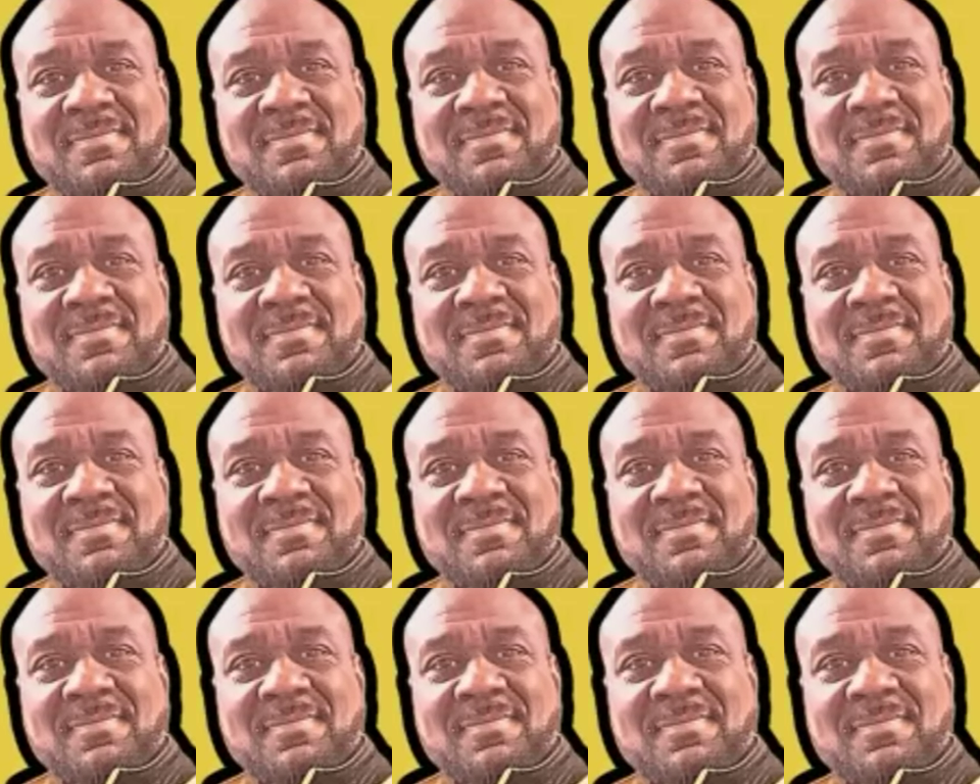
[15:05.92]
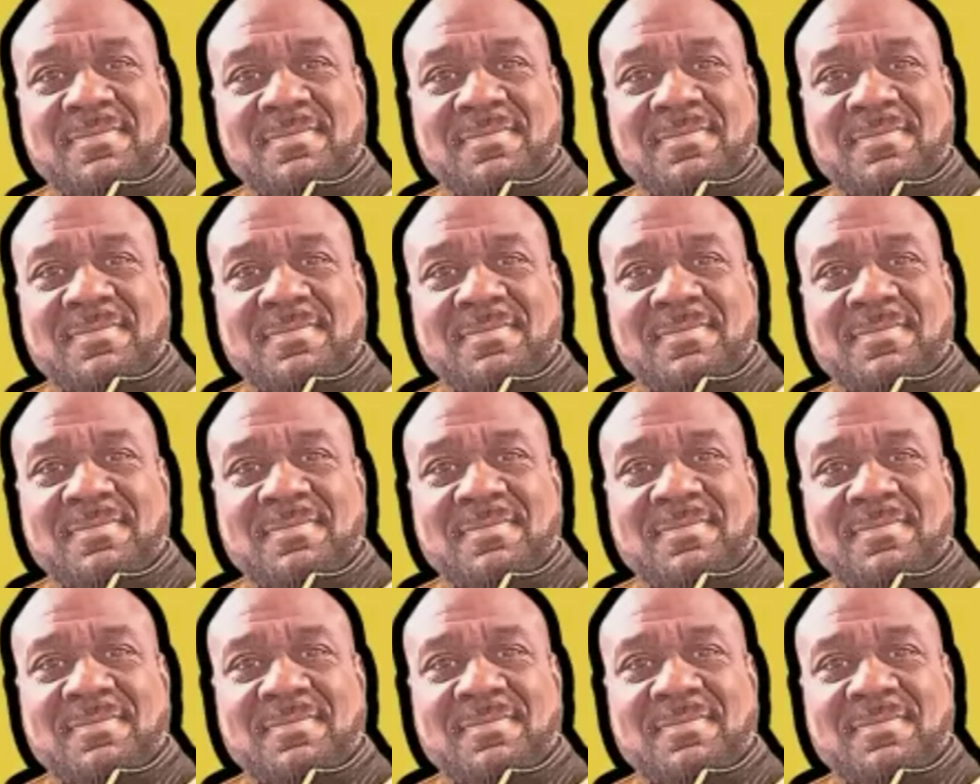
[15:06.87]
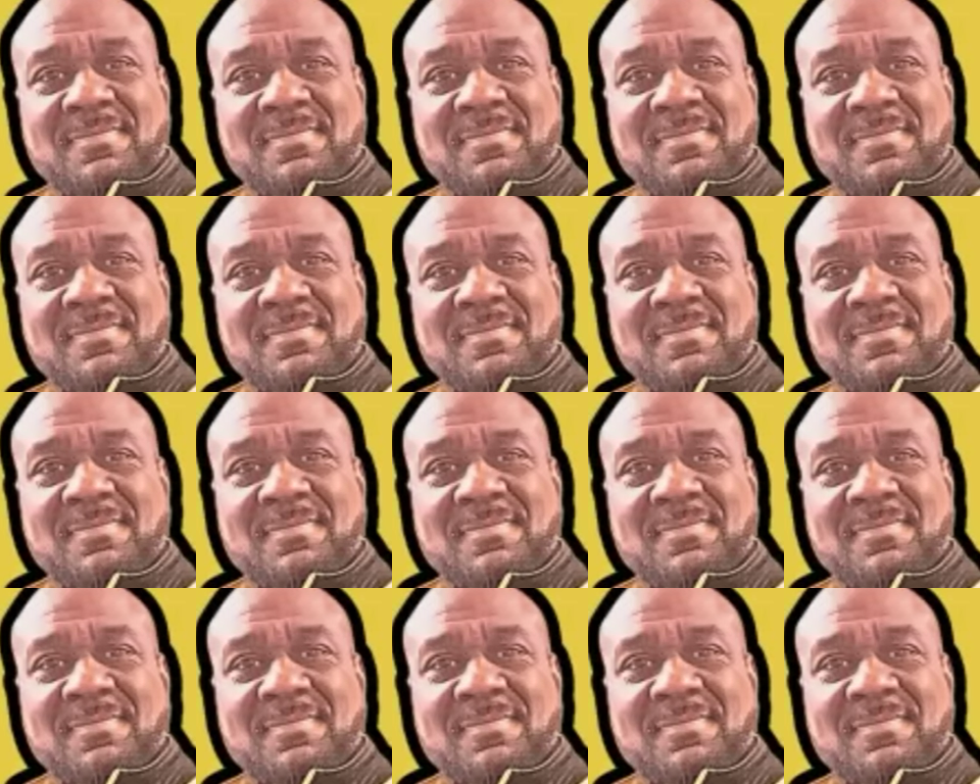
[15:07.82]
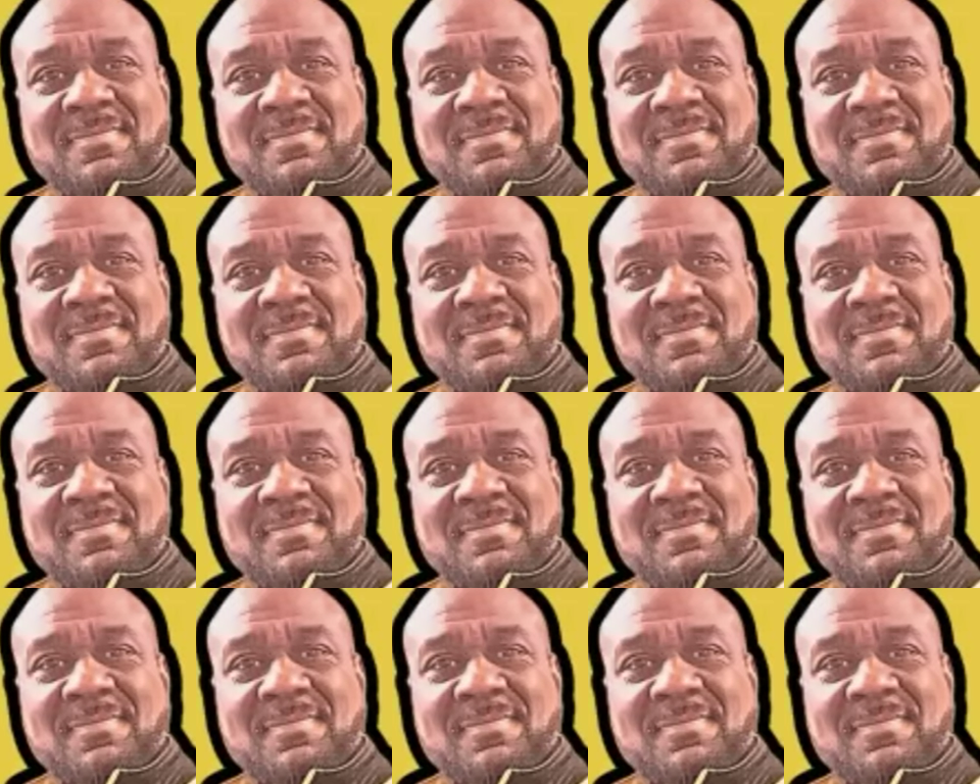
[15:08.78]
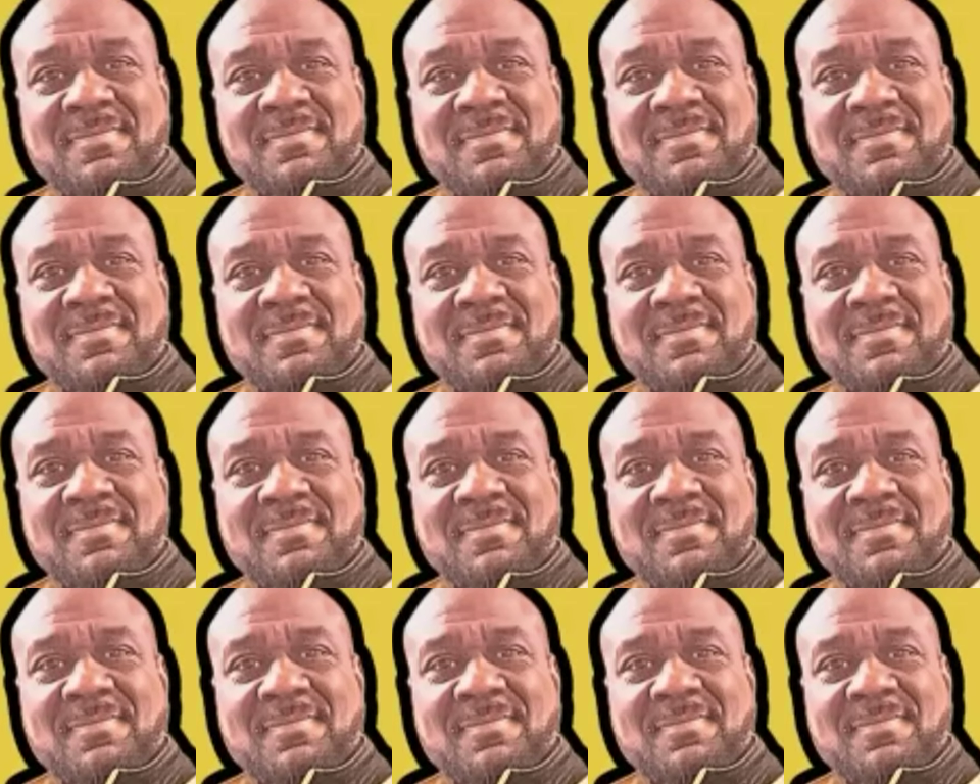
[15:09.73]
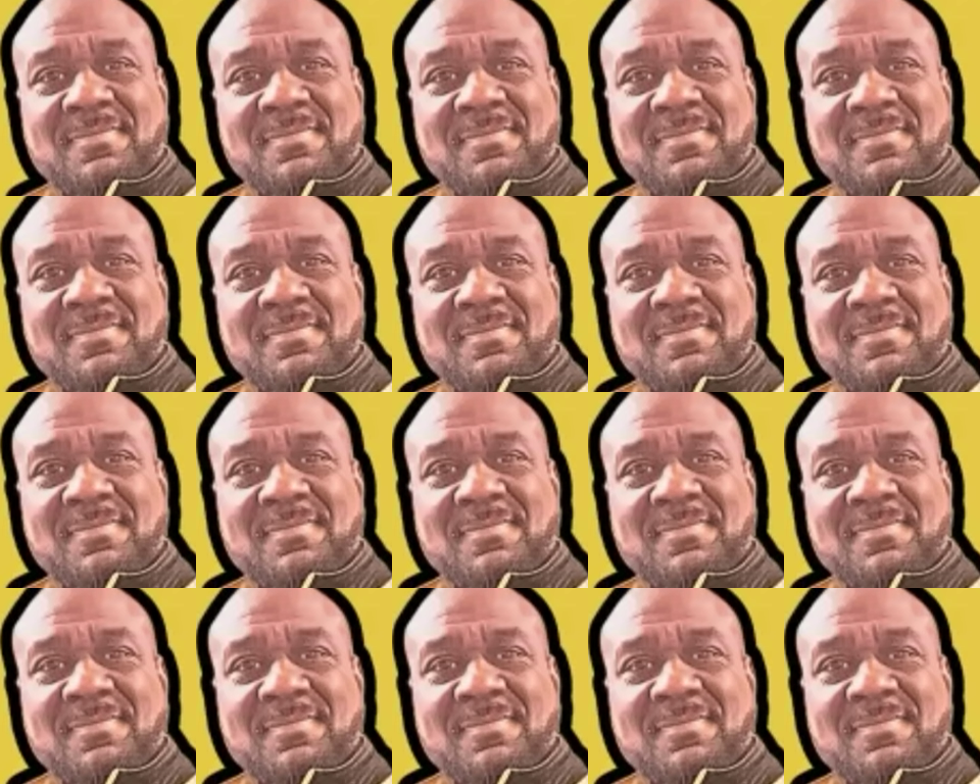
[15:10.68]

[no speech]